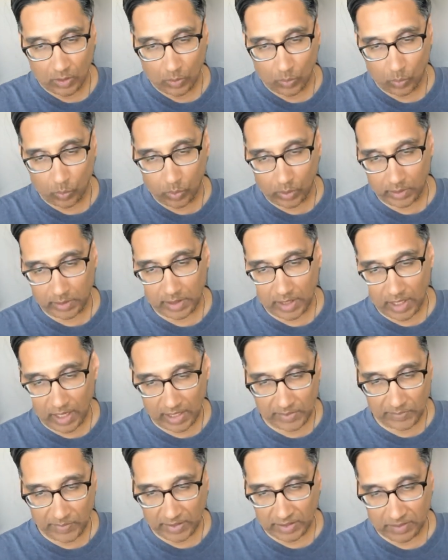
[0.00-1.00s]
would I
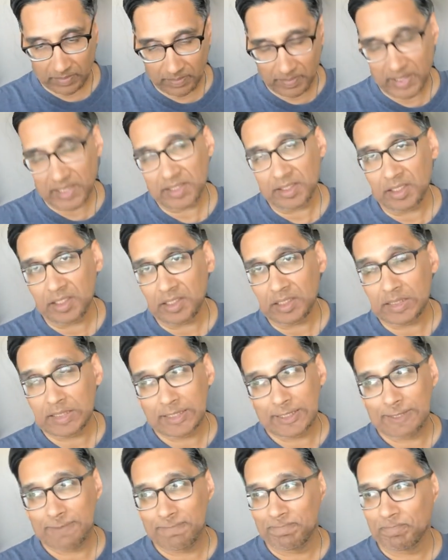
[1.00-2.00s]
recommend
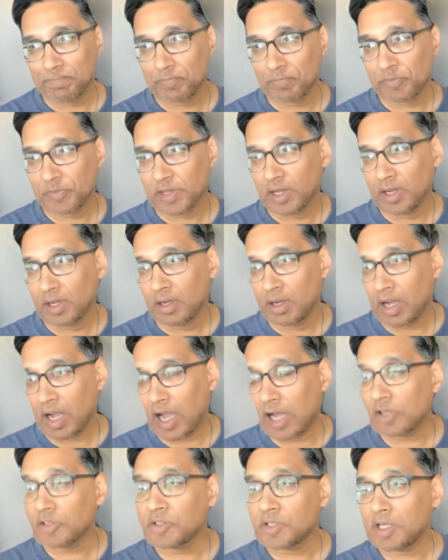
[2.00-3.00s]
this?
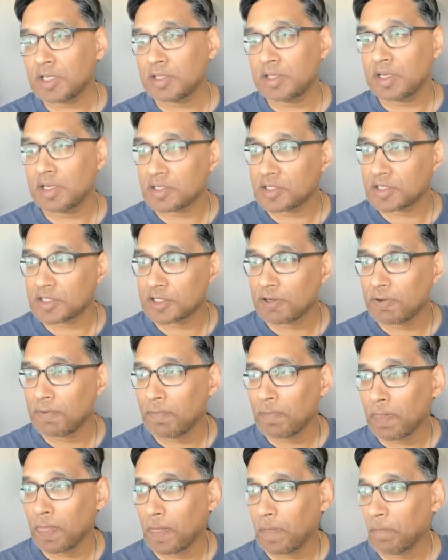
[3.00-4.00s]
I'll say this.
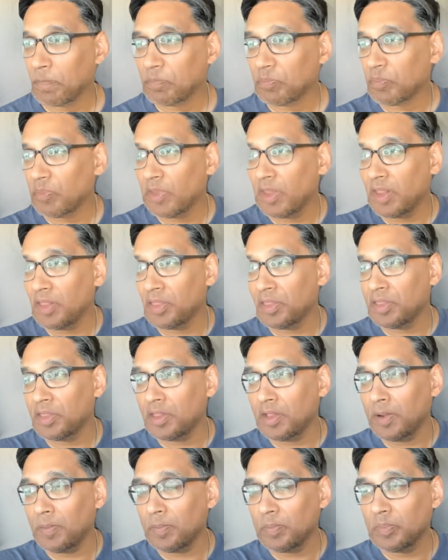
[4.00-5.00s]

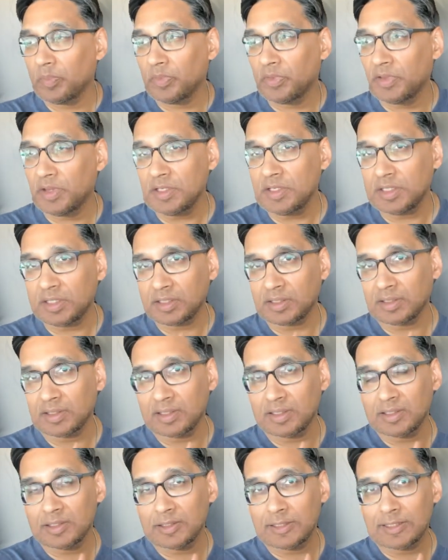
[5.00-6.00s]
This
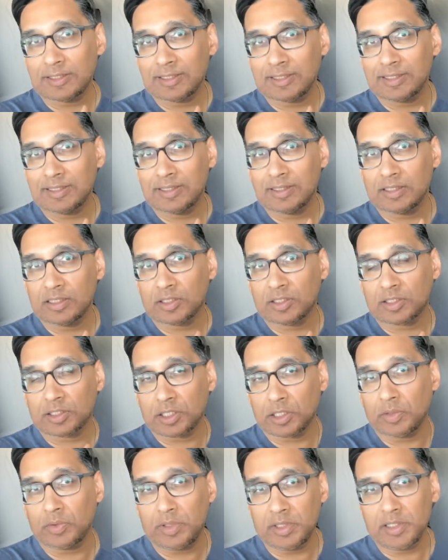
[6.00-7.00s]

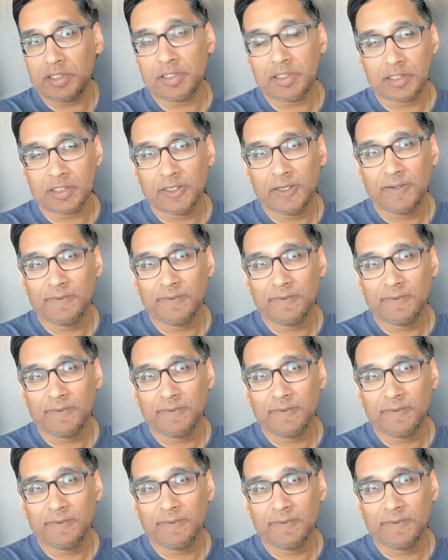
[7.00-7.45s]
series